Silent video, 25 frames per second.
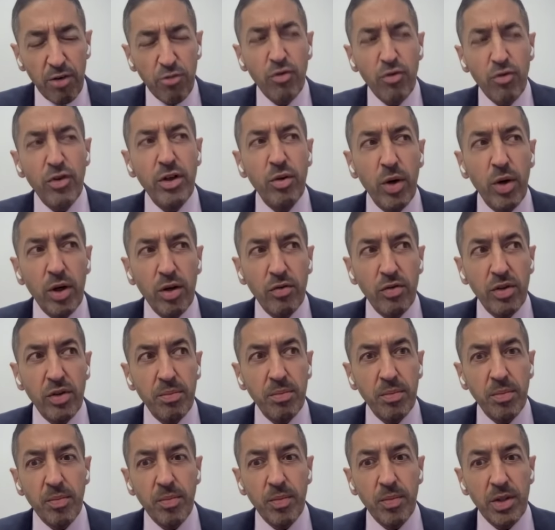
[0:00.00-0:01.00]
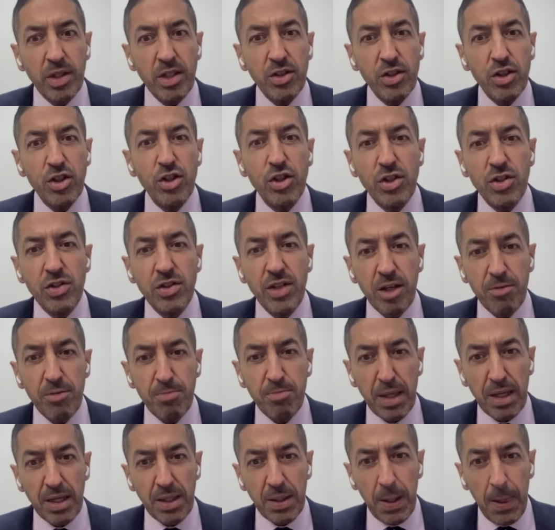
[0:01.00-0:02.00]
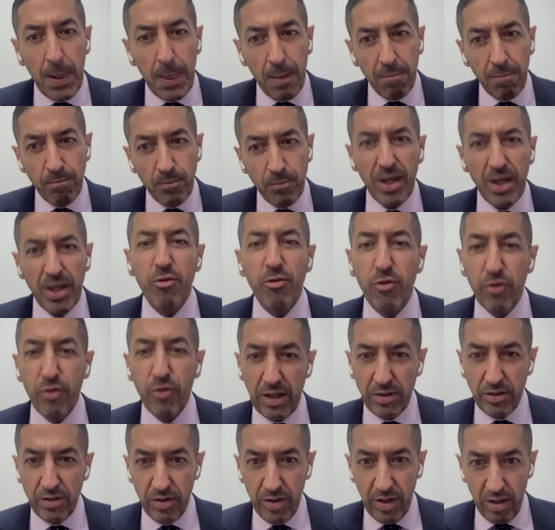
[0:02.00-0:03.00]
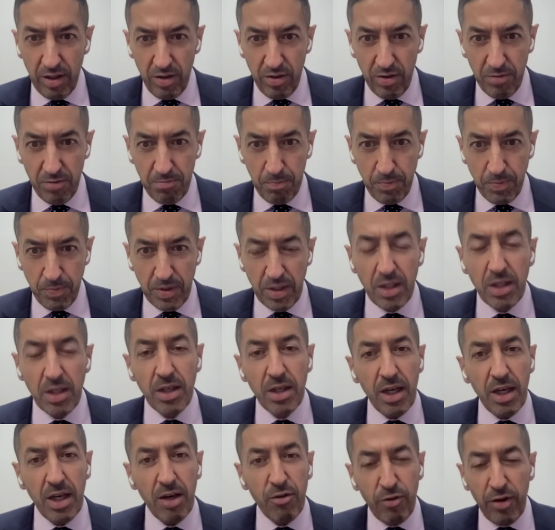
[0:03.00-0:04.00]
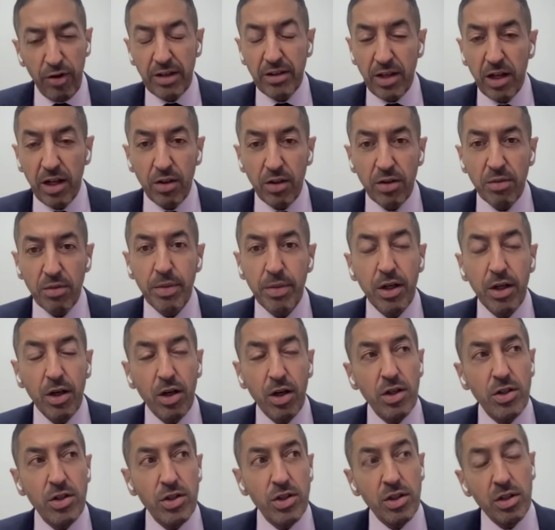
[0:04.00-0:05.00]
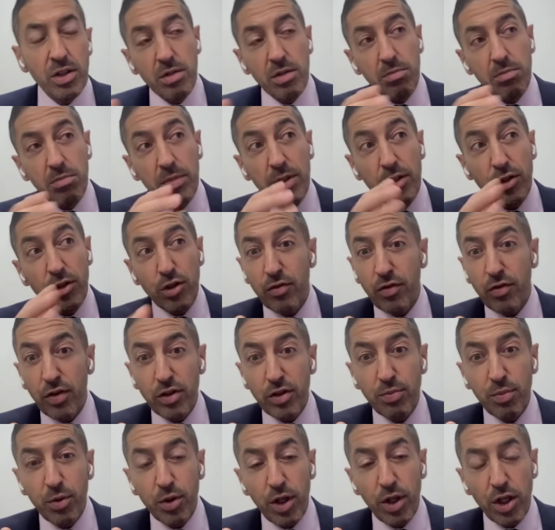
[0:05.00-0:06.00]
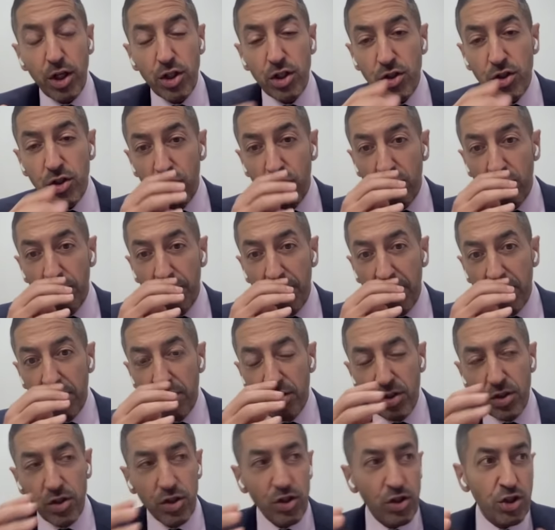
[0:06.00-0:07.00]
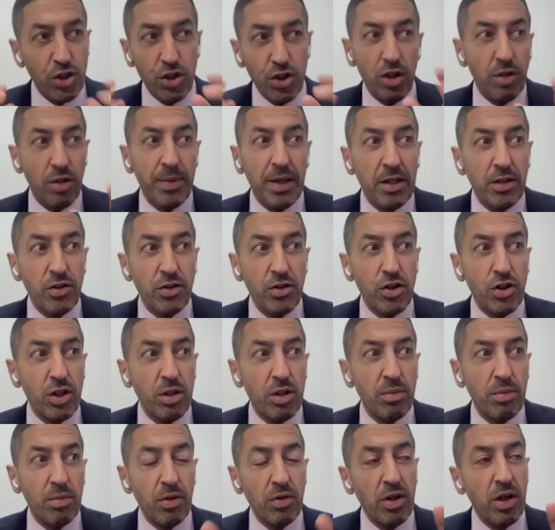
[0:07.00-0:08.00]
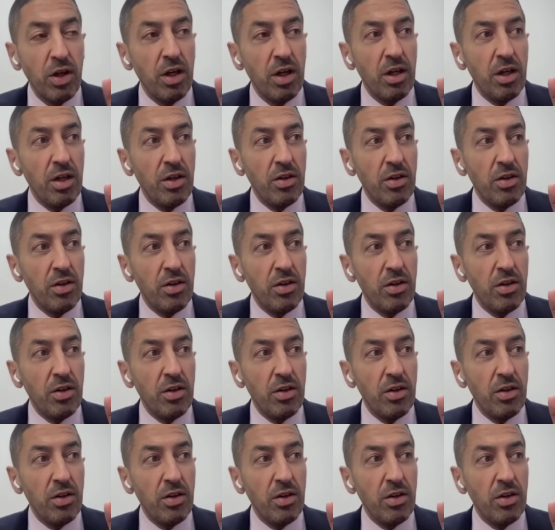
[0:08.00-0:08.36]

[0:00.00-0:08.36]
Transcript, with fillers: Every one of them, decisions they make affect their health. Affect health, because Minister of Transportation is going to make a decision. She's going to make a decision about